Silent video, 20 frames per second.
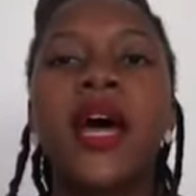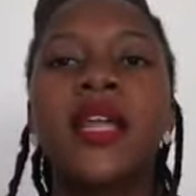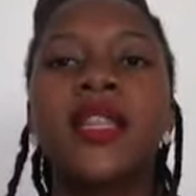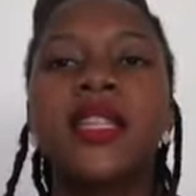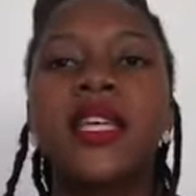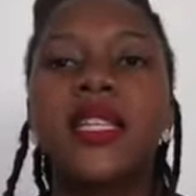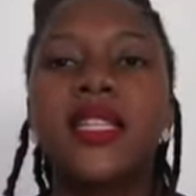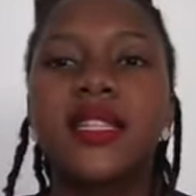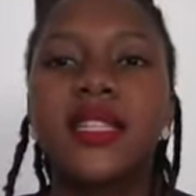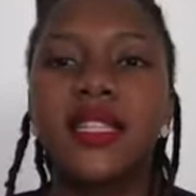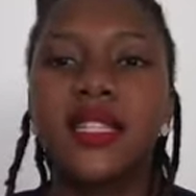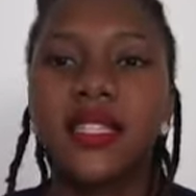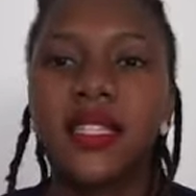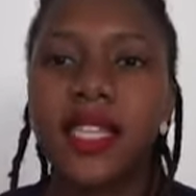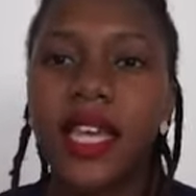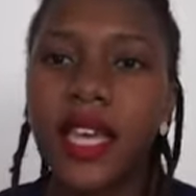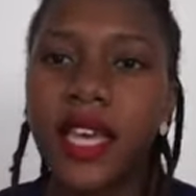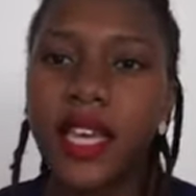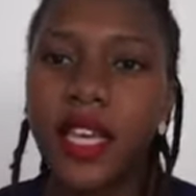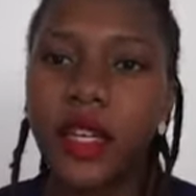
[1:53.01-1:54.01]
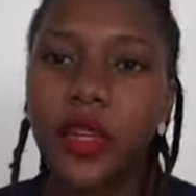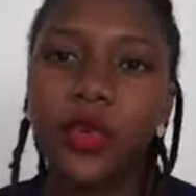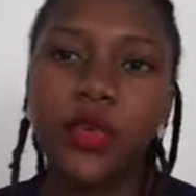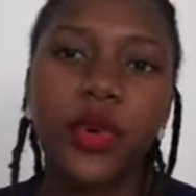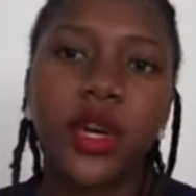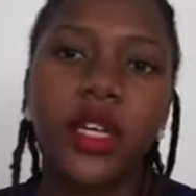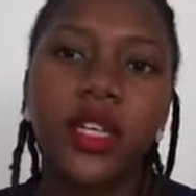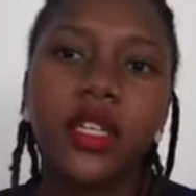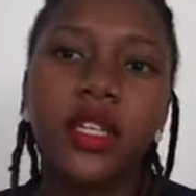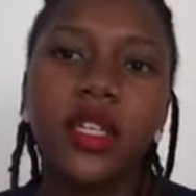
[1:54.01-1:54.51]
Then the second
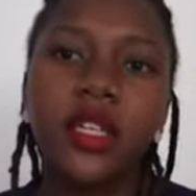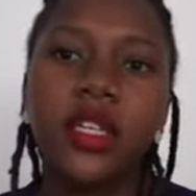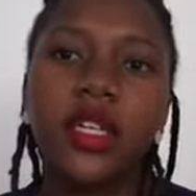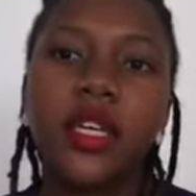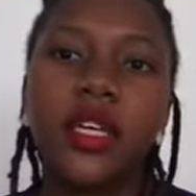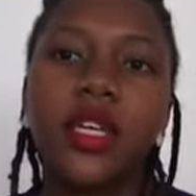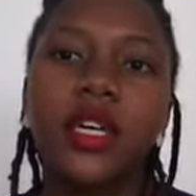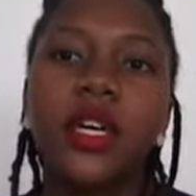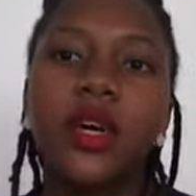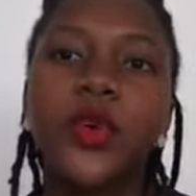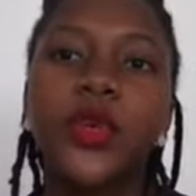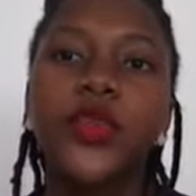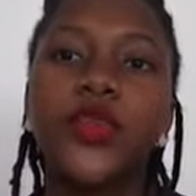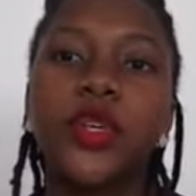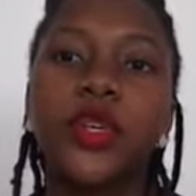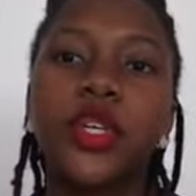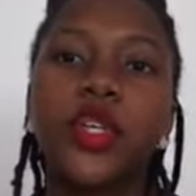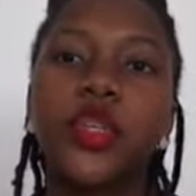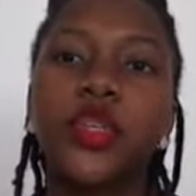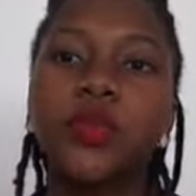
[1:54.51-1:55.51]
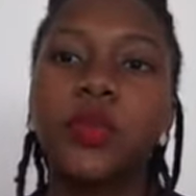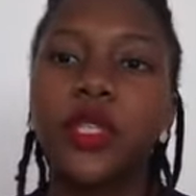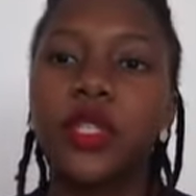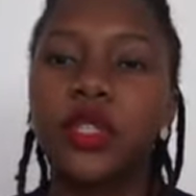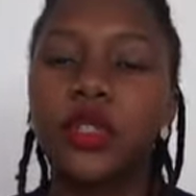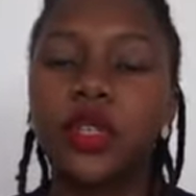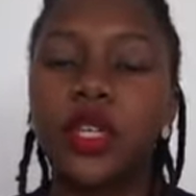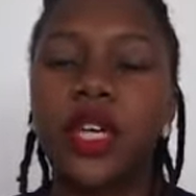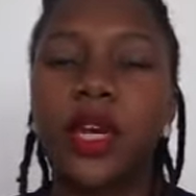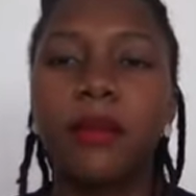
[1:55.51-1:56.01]
one, which we're going to be
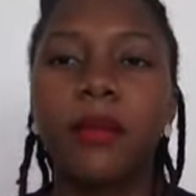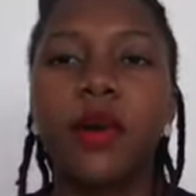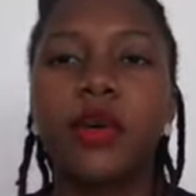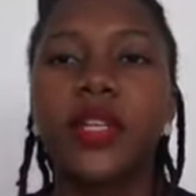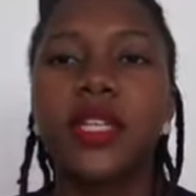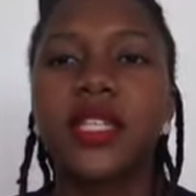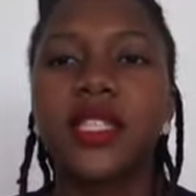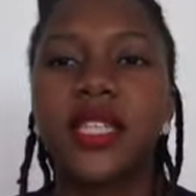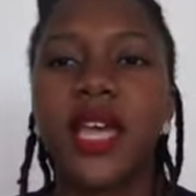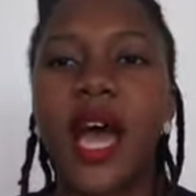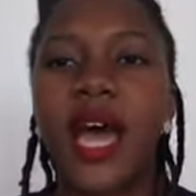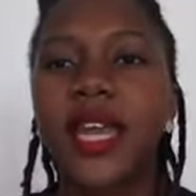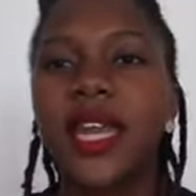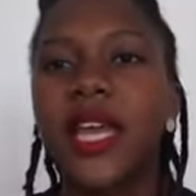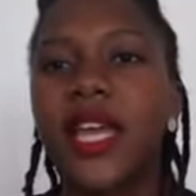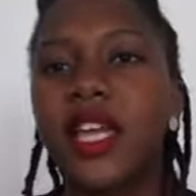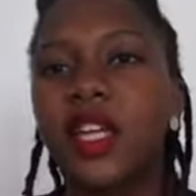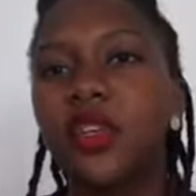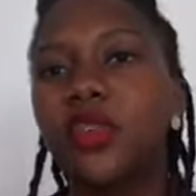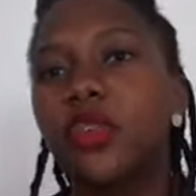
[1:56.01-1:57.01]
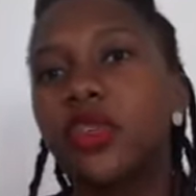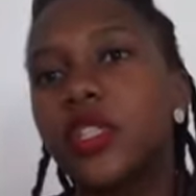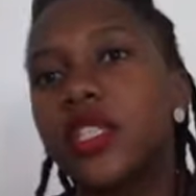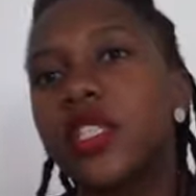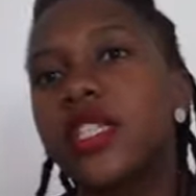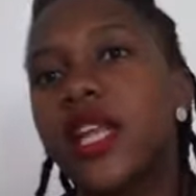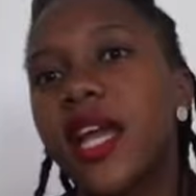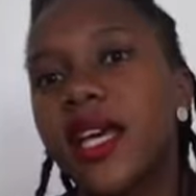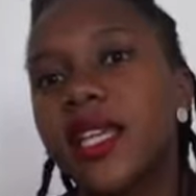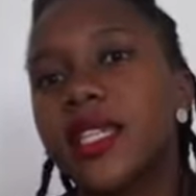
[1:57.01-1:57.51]
talking about, is an
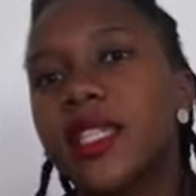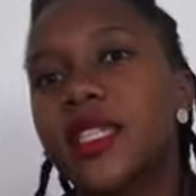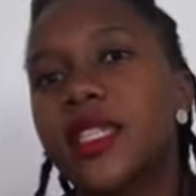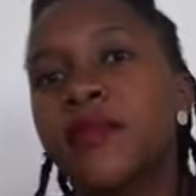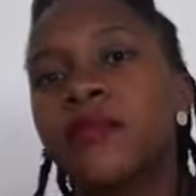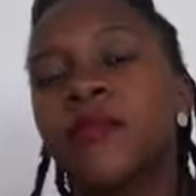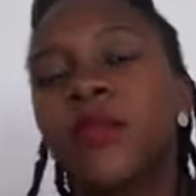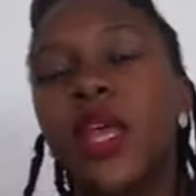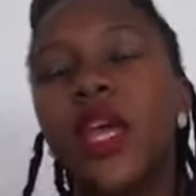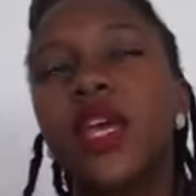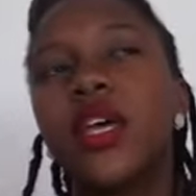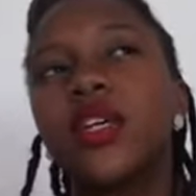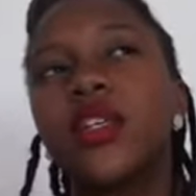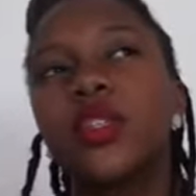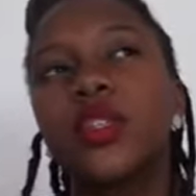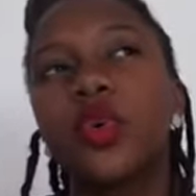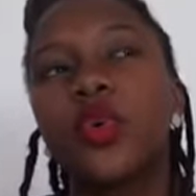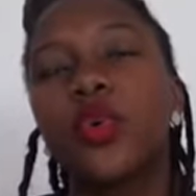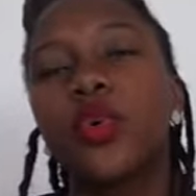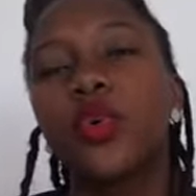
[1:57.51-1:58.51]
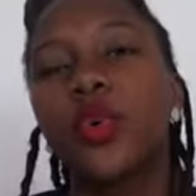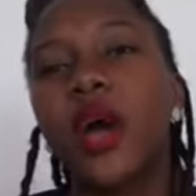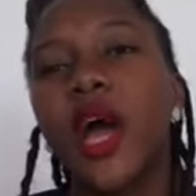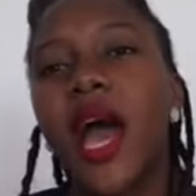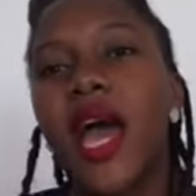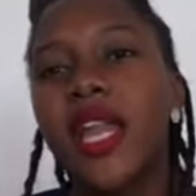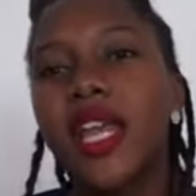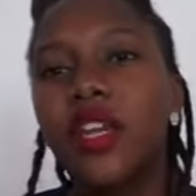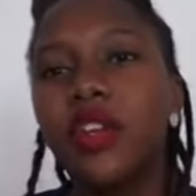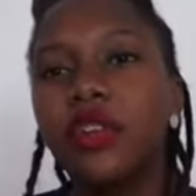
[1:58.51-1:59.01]
enrolled nurse. So
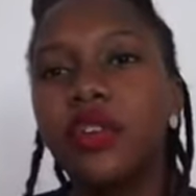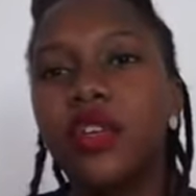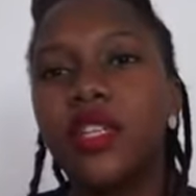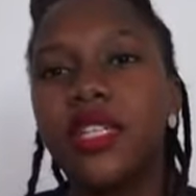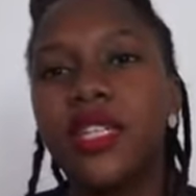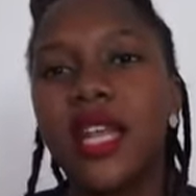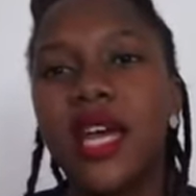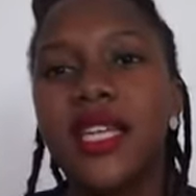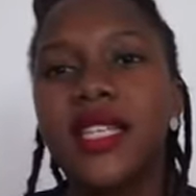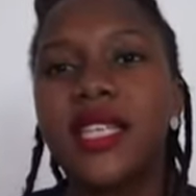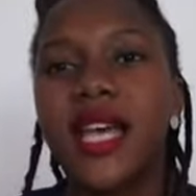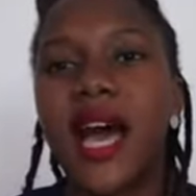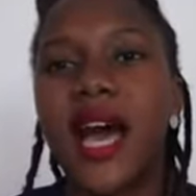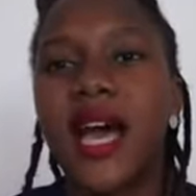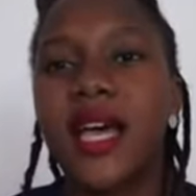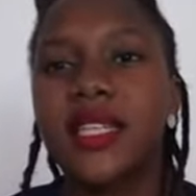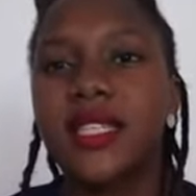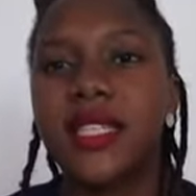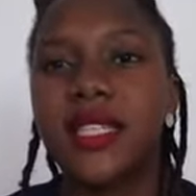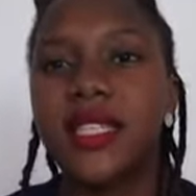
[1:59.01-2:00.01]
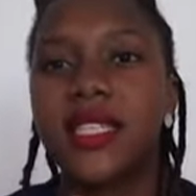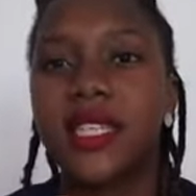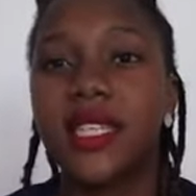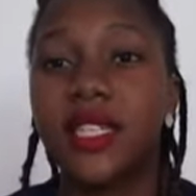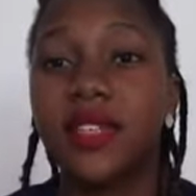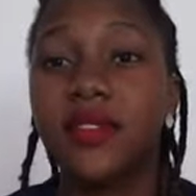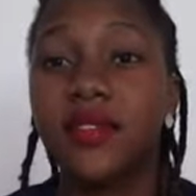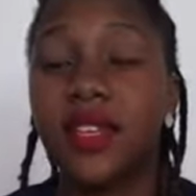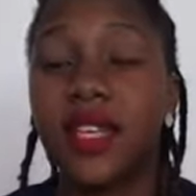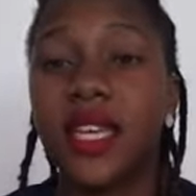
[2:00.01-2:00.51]
an enrolled nurse has a
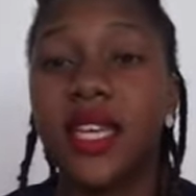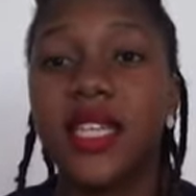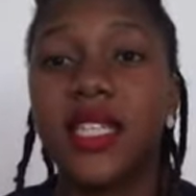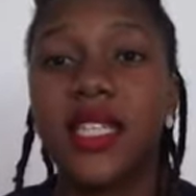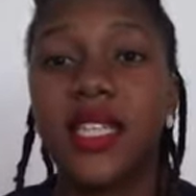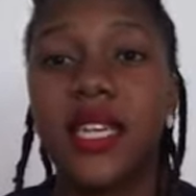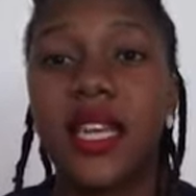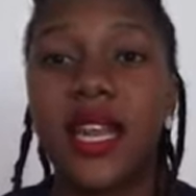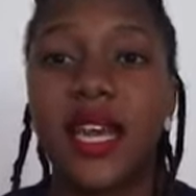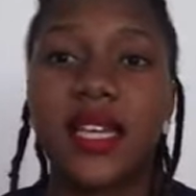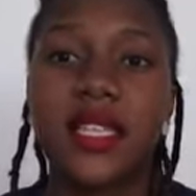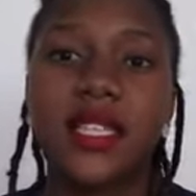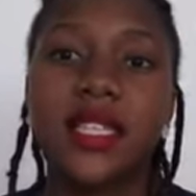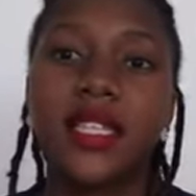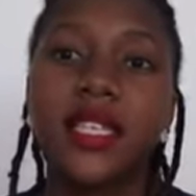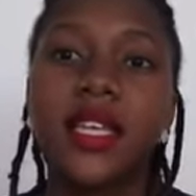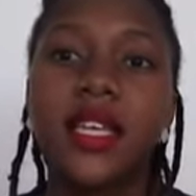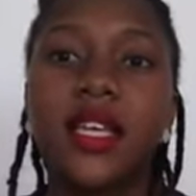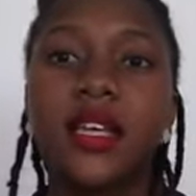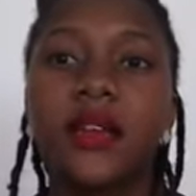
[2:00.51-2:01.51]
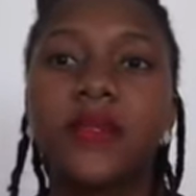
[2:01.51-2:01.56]
certificate in nursing.